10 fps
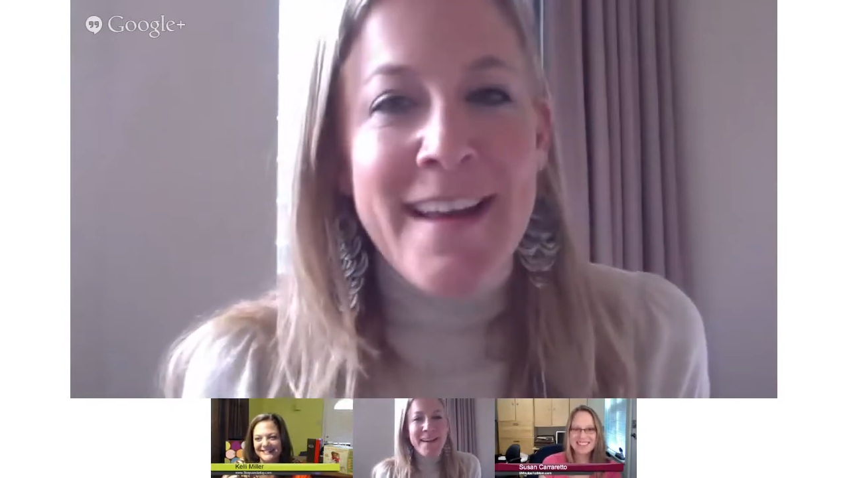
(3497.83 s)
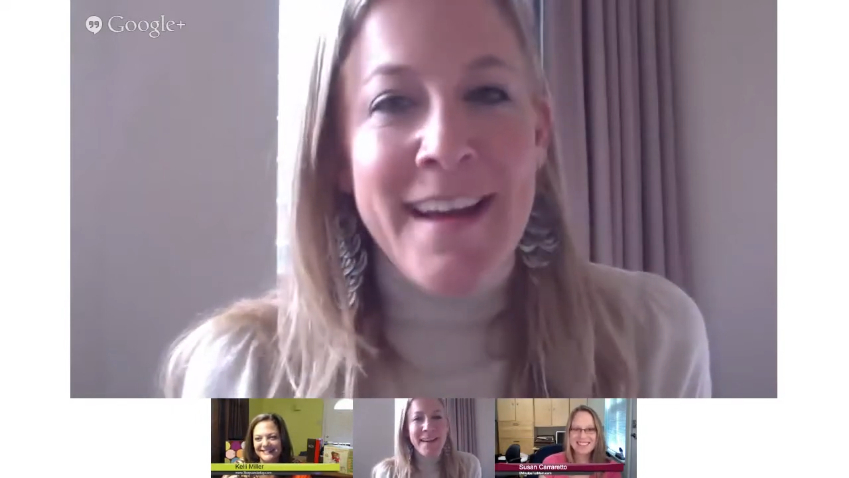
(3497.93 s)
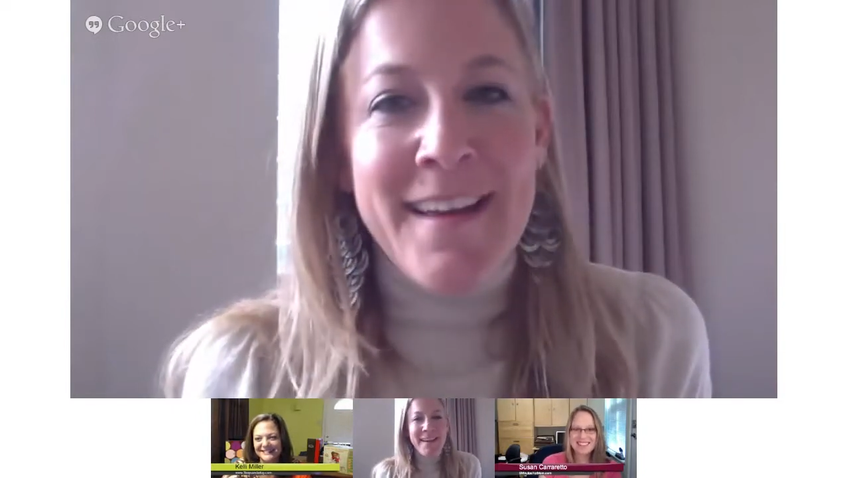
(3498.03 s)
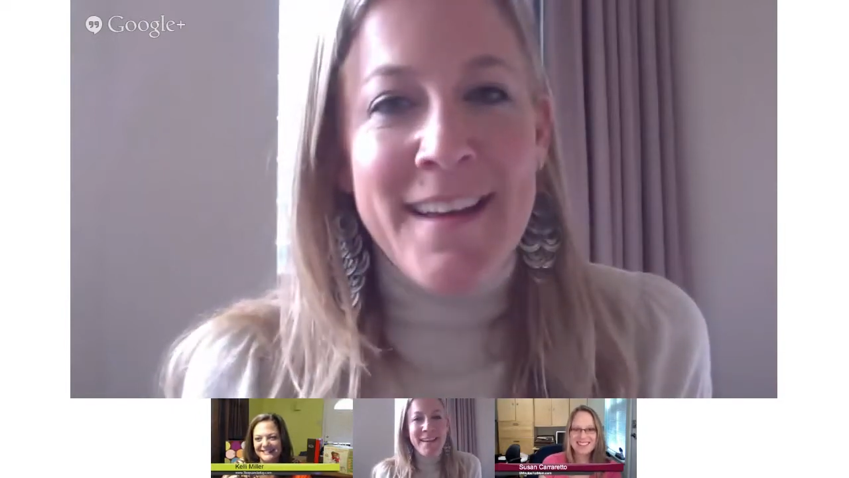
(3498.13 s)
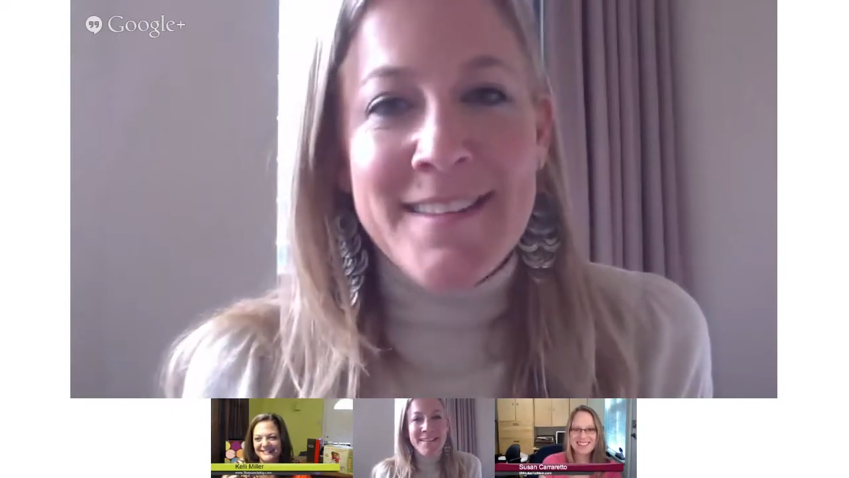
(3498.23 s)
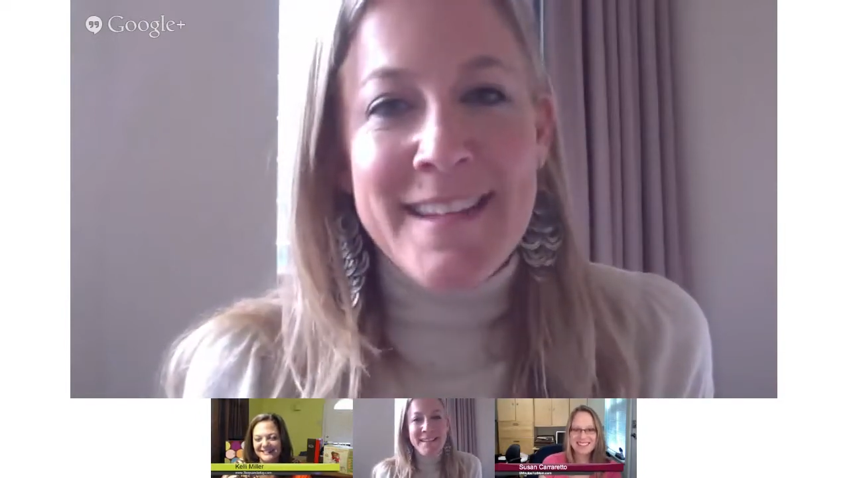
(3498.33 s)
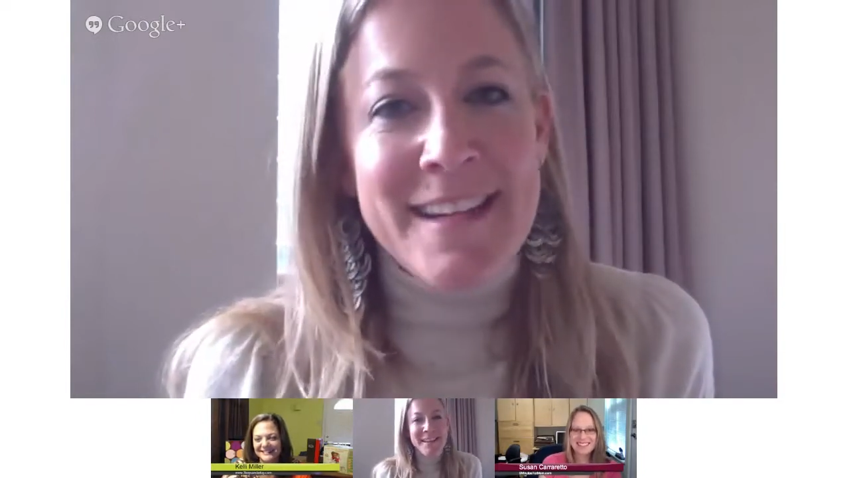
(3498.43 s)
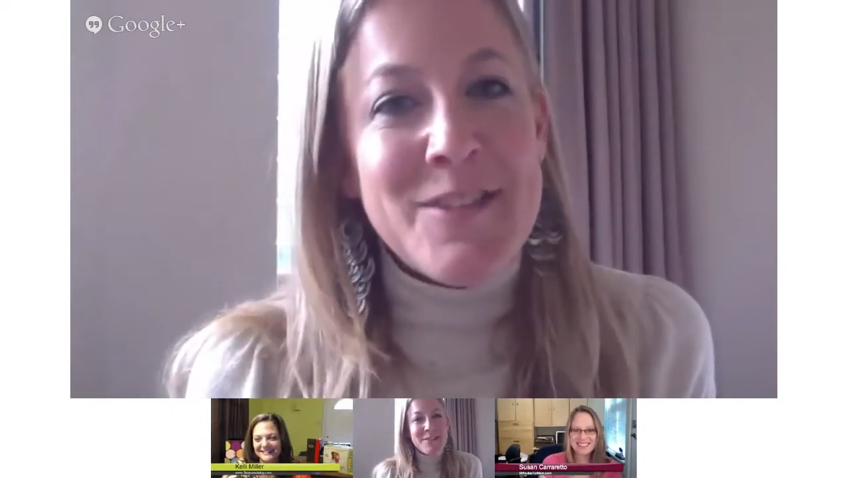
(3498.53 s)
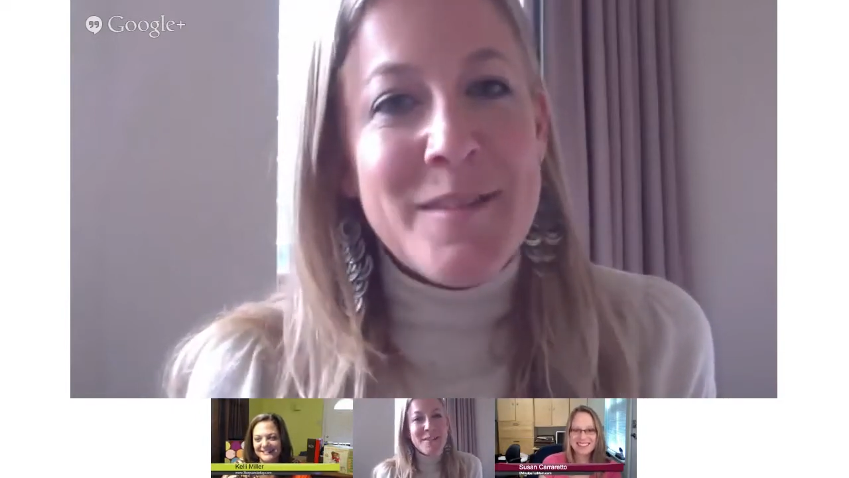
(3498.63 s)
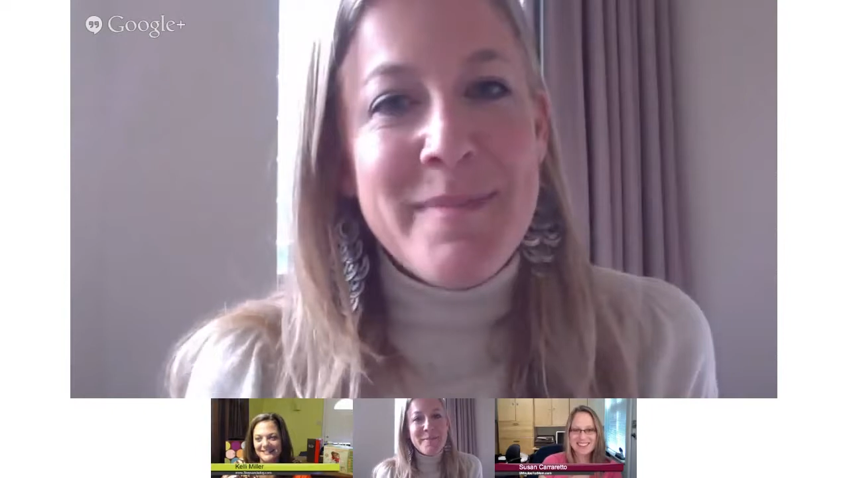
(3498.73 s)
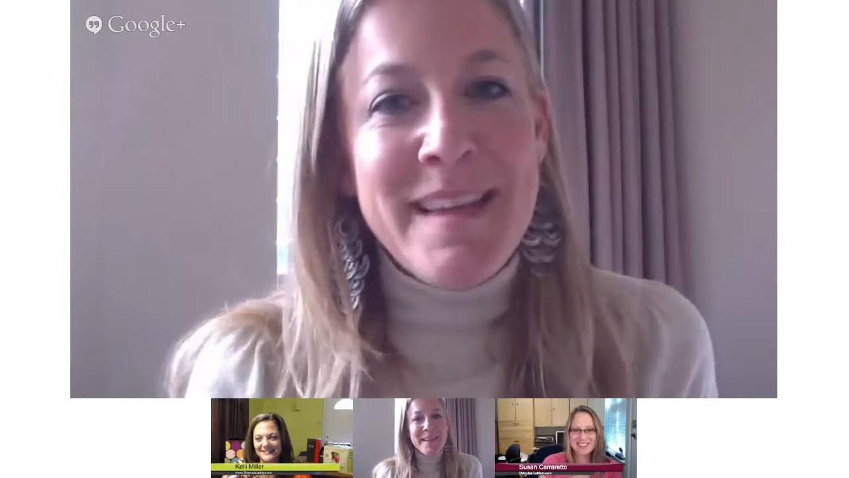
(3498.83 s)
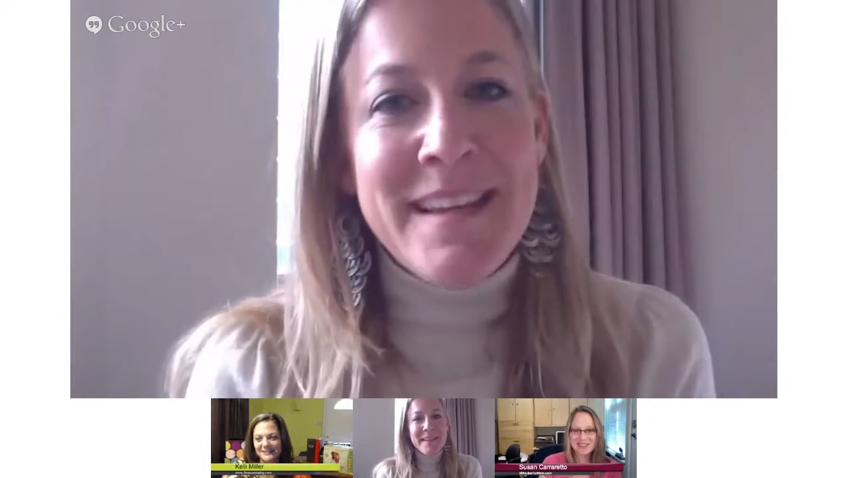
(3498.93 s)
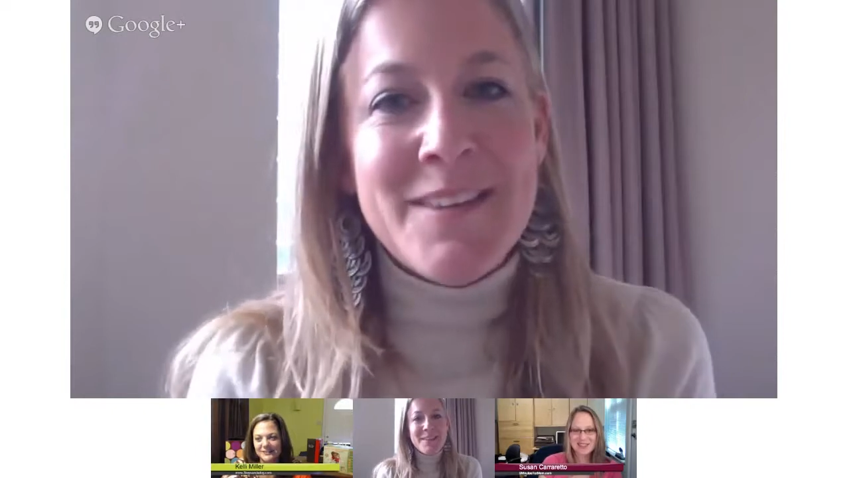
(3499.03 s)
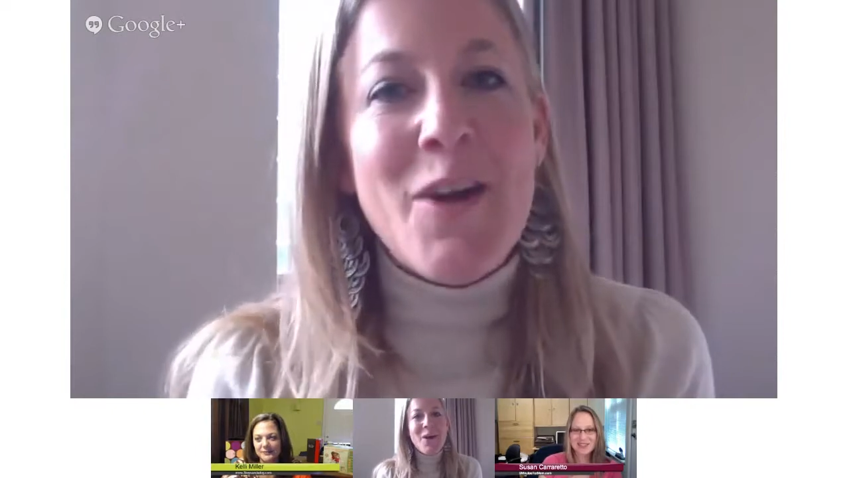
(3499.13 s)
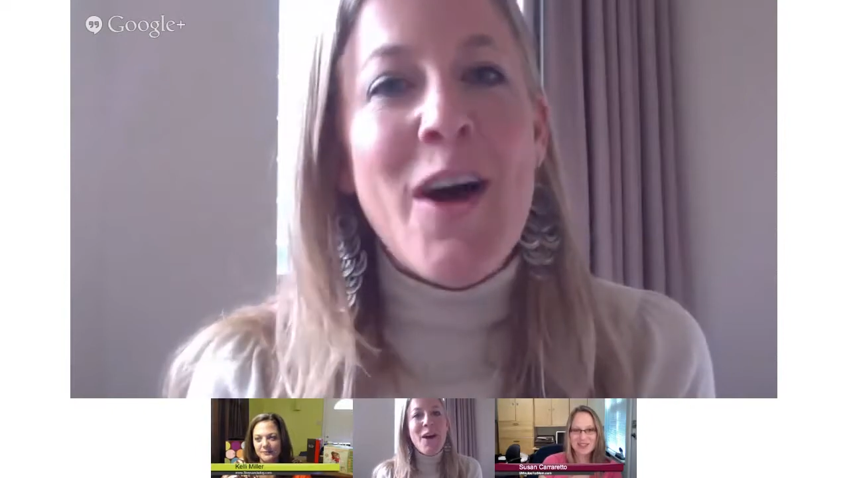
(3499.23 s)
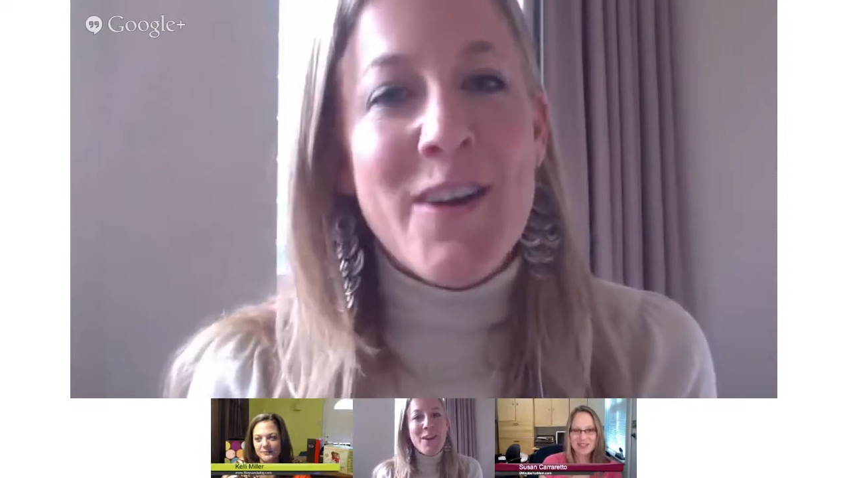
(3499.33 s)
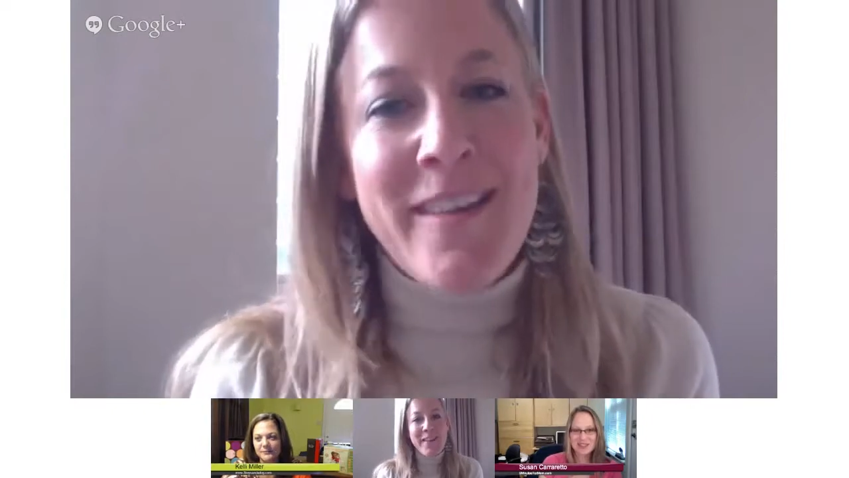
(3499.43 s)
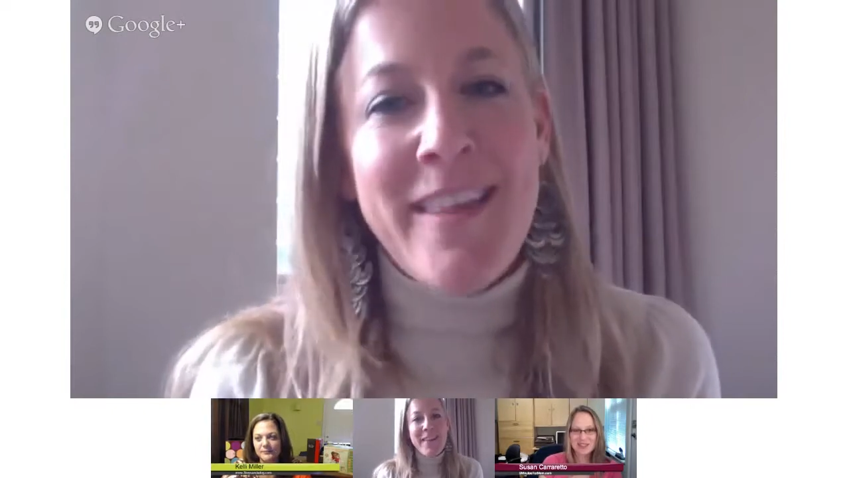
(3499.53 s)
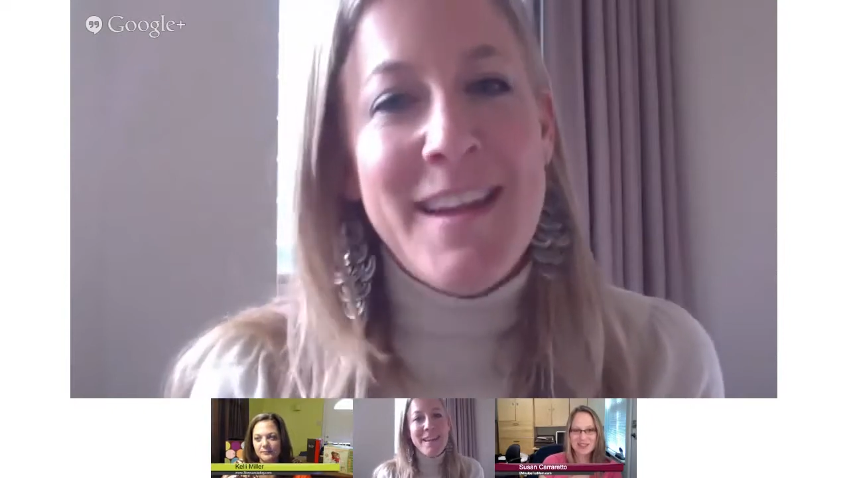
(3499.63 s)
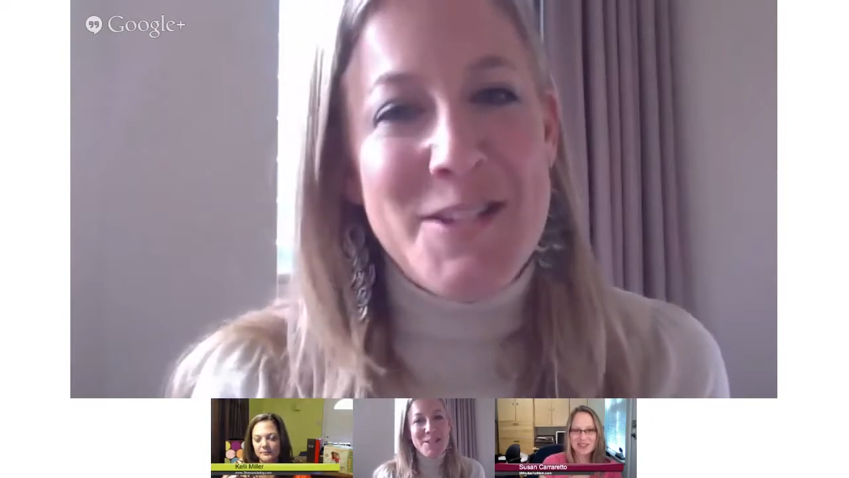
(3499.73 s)
and it took me longer
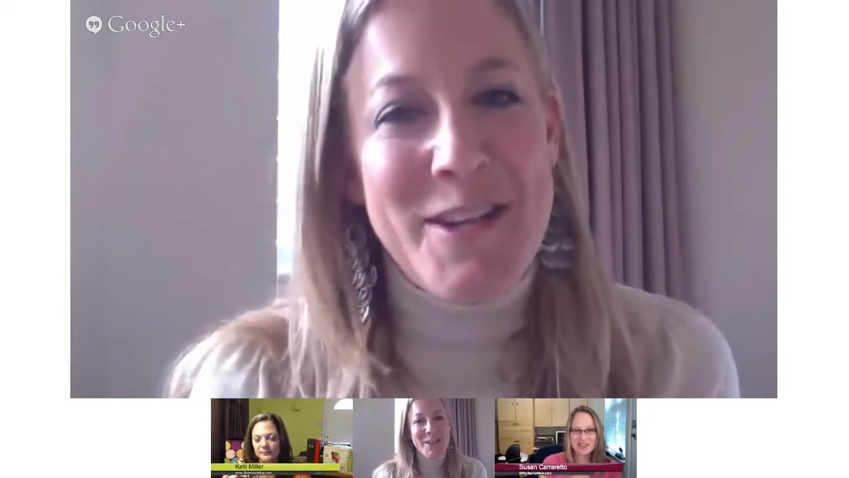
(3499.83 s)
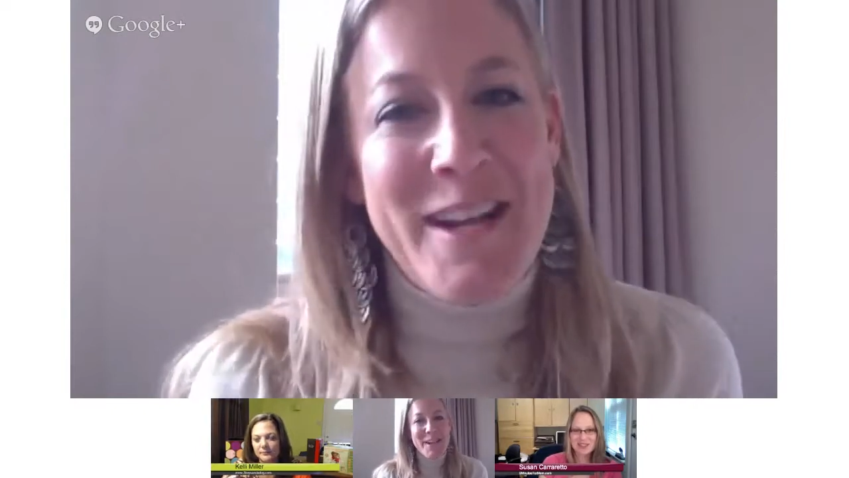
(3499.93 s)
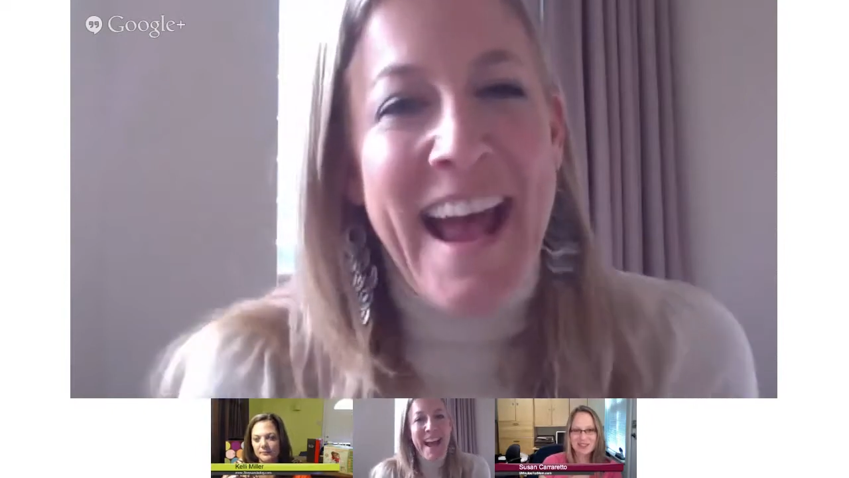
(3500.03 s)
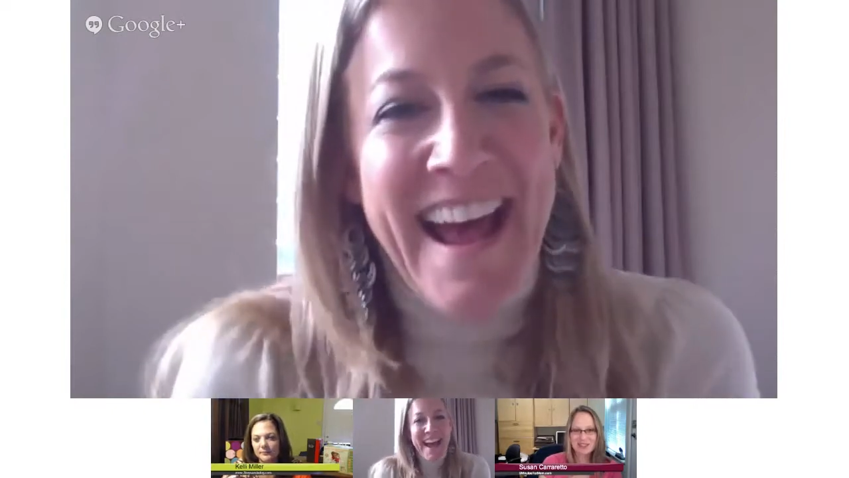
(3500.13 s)
than it should